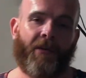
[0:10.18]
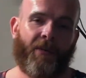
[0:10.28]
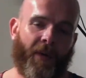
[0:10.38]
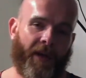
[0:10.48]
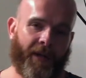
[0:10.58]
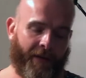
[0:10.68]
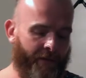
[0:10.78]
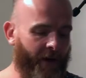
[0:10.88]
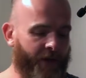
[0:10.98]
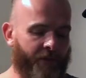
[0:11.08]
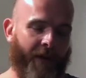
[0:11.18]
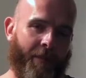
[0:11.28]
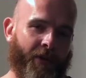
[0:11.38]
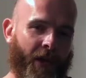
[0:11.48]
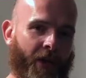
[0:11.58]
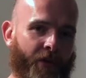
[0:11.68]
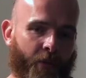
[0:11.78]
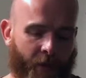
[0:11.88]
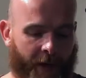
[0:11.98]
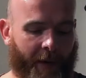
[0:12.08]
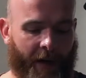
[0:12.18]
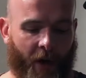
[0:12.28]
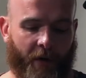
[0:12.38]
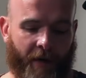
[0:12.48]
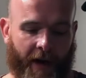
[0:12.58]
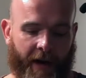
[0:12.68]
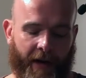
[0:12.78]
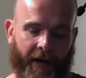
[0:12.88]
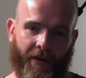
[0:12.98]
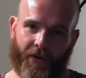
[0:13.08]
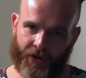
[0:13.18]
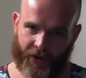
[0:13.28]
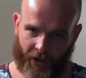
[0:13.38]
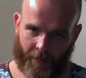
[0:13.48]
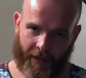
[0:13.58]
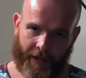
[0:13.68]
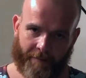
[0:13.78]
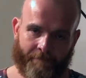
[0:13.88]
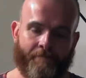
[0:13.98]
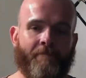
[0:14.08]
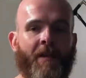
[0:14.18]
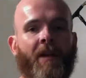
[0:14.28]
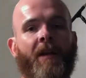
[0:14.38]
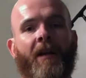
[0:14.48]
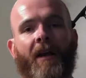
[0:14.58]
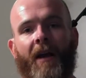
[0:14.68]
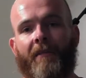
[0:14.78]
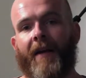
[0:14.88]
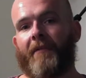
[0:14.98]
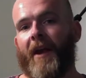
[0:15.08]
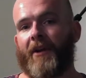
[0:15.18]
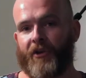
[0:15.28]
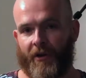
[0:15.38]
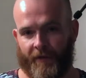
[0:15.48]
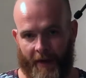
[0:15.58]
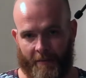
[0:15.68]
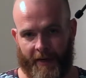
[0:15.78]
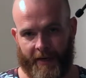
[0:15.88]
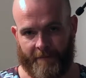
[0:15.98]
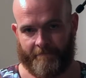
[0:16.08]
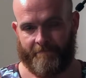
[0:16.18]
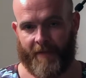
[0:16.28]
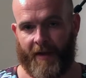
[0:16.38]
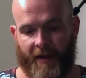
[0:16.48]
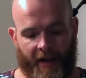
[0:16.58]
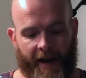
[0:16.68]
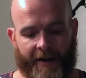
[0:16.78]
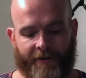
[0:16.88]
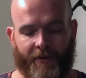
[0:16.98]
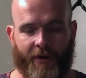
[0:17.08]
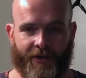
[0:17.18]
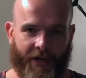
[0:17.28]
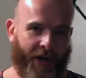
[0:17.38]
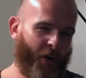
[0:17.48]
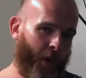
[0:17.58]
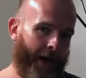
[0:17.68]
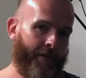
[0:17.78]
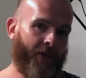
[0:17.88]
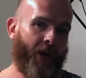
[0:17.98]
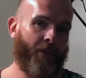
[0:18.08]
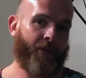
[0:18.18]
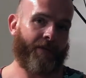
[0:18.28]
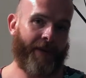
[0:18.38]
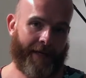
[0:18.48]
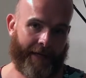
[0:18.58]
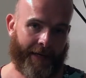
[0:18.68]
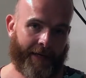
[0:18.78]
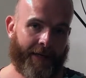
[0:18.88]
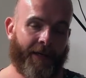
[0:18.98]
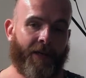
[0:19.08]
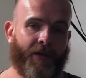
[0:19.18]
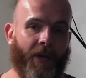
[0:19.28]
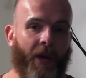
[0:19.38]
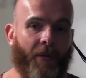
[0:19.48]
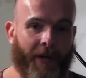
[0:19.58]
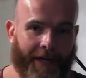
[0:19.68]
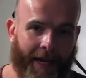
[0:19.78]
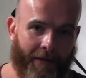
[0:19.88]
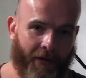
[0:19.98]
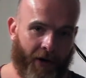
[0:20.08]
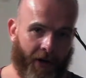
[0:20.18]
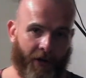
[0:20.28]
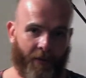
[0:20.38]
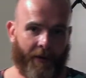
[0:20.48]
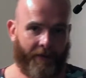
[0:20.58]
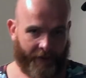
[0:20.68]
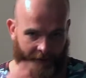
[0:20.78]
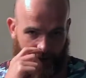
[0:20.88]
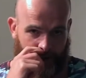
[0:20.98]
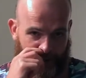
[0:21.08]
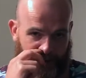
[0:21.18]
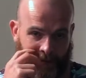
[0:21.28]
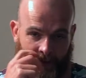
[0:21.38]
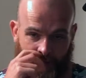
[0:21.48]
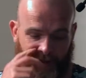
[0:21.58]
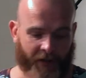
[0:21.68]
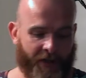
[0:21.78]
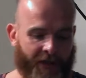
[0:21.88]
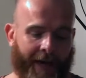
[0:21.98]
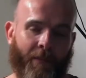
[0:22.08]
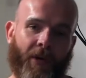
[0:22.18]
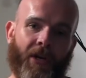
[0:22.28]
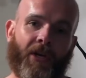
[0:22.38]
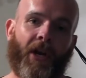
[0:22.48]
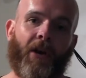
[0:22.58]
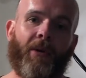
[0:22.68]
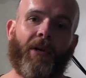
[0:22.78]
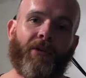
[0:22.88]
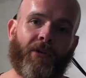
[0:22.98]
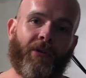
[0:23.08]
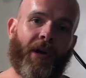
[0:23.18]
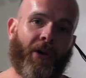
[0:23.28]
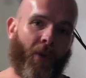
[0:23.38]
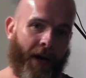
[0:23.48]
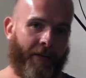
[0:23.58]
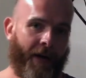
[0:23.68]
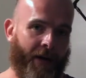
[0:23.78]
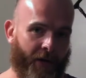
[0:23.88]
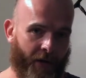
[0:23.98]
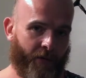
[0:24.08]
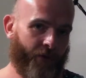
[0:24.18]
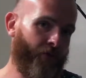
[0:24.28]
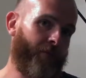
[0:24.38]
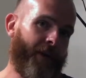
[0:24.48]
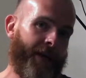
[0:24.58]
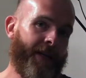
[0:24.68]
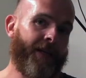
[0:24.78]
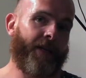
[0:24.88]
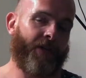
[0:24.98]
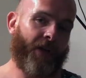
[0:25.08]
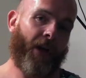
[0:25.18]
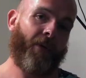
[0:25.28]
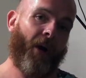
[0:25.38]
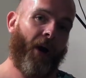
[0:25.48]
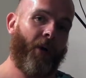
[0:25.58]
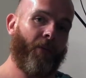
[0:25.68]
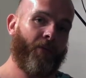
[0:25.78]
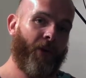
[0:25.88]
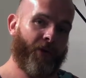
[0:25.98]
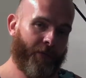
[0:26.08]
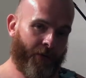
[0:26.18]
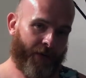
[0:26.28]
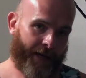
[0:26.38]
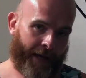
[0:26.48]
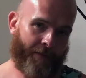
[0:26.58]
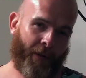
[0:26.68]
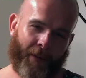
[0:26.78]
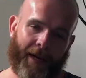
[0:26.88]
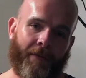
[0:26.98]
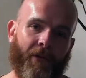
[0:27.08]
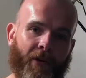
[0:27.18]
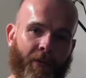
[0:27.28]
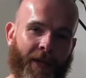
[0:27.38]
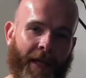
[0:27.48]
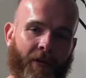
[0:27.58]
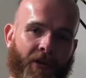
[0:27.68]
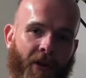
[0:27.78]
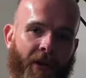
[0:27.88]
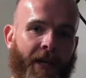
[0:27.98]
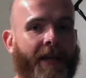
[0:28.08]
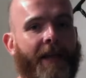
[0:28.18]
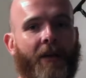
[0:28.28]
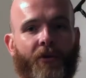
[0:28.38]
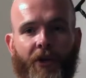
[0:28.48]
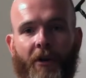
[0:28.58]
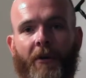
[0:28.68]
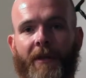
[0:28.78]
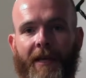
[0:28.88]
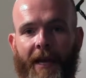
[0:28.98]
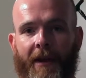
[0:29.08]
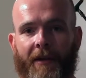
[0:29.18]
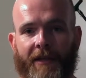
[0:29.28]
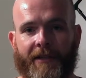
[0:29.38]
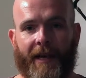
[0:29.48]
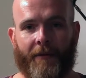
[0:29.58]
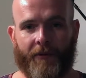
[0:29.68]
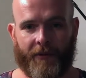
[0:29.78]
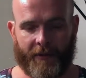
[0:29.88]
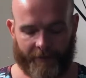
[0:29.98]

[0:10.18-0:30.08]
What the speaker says: In the first 3 episodes we went over a crotchet note beat, a variation of that beat, and a crotchet and quaver note filling. So we're going to carry on with the subdivisions and we're going to go into a quaver note drum beat. So I'll write some music down and we'll have a look at what that looks like, and then I'll show you on the kit how that sounds.